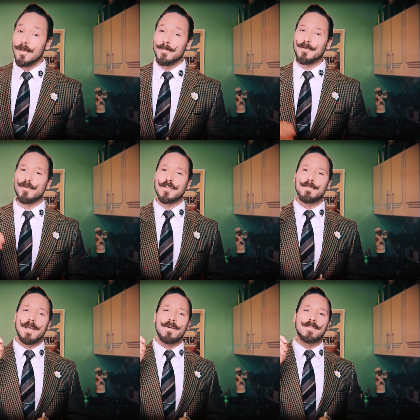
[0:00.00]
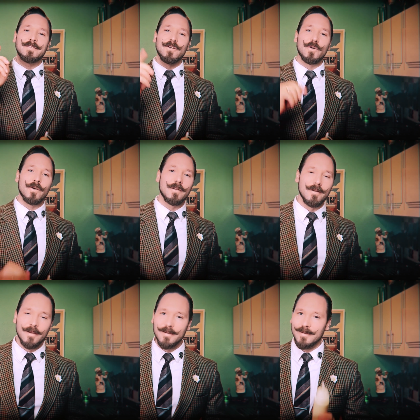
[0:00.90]
but fresh mayo is so good,
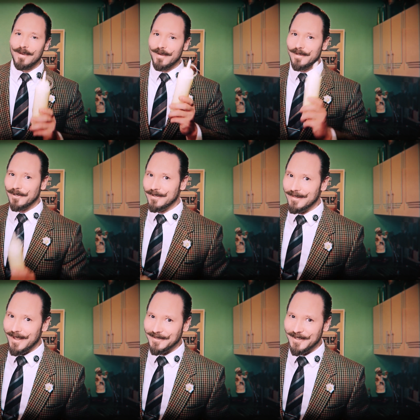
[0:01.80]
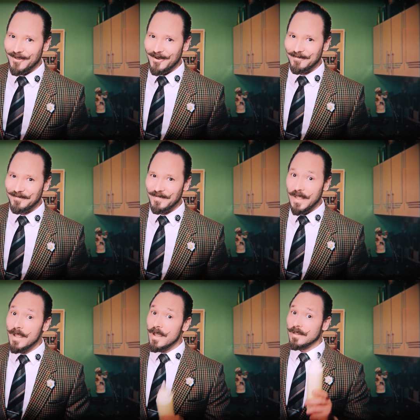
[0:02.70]
I doubt it'll last that long.
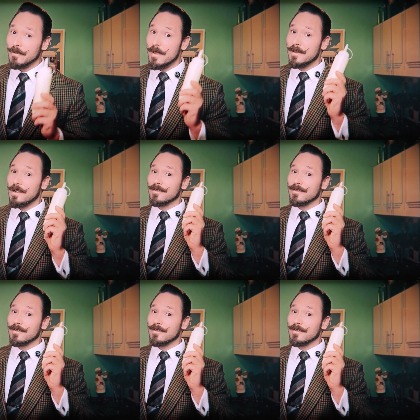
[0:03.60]
Now, whether you're